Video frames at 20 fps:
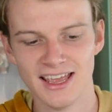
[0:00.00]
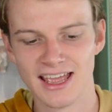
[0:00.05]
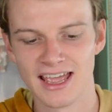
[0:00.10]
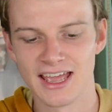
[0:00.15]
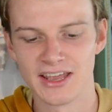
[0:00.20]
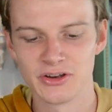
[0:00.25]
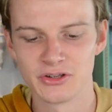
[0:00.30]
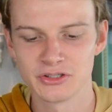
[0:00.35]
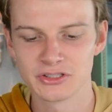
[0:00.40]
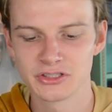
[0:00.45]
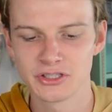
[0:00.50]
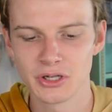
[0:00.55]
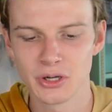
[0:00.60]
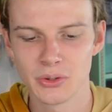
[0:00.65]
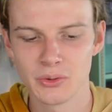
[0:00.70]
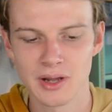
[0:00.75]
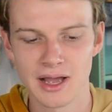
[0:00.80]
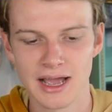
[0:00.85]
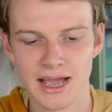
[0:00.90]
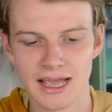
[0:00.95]
And
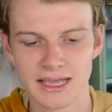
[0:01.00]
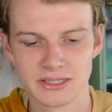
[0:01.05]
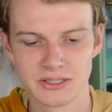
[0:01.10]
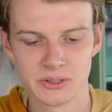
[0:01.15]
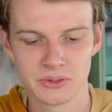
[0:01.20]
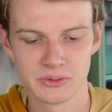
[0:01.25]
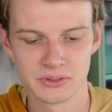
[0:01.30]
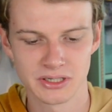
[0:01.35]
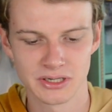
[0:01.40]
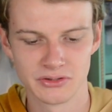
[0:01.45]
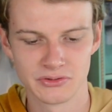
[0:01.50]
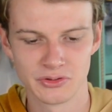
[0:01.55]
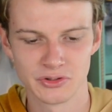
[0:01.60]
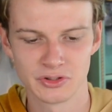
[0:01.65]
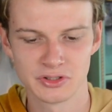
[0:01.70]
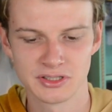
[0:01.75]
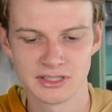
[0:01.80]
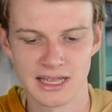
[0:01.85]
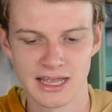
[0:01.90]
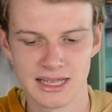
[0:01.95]
also, I don't
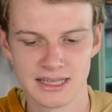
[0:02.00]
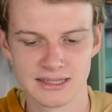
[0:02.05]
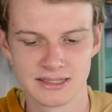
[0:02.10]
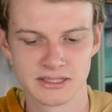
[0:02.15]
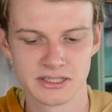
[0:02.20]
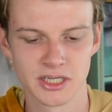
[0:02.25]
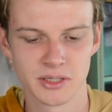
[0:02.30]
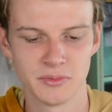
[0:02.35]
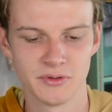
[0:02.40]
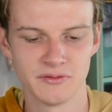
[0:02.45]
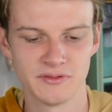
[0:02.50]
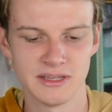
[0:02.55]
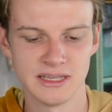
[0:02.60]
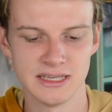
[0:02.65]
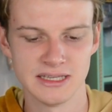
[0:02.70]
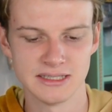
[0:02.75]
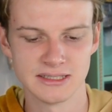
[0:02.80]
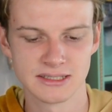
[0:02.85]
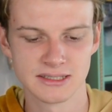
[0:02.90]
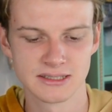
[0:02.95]
understand some of
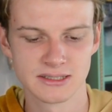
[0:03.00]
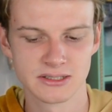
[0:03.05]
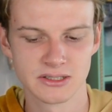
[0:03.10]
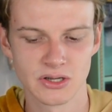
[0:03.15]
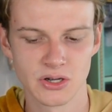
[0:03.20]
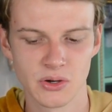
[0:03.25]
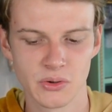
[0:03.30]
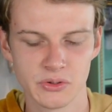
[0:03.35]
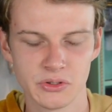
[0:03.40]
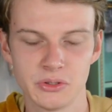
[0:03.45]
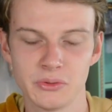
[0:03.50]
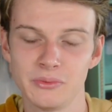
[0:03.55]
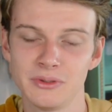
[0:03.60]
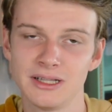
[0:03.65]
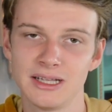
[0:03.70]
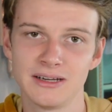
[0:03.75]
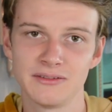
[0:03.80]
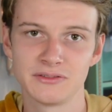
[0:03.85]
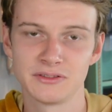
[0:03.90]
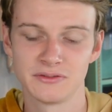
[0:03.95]
these, so you will
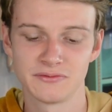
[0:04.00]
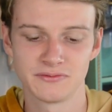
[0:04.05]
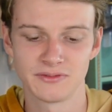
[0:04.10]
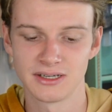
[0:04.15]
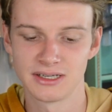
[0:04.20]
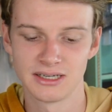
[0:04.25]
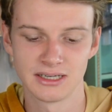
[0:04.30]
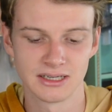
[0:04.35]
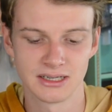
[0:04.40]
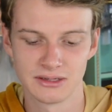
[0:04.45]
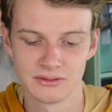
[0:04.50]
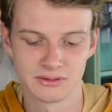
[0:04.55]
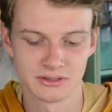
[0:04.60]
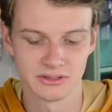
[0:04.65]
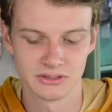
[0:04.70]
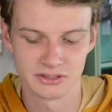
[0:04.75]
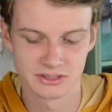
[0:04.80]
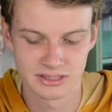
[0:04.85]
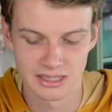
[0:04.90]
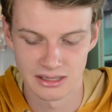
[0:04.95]
have to find out
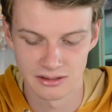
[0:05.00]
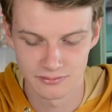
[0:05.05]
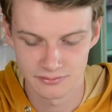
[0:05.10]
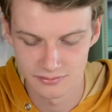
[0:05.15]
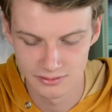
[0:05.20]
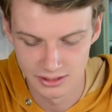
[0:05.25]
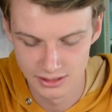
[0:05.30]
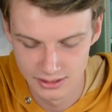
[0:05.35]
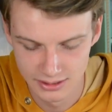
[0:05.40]
yourself.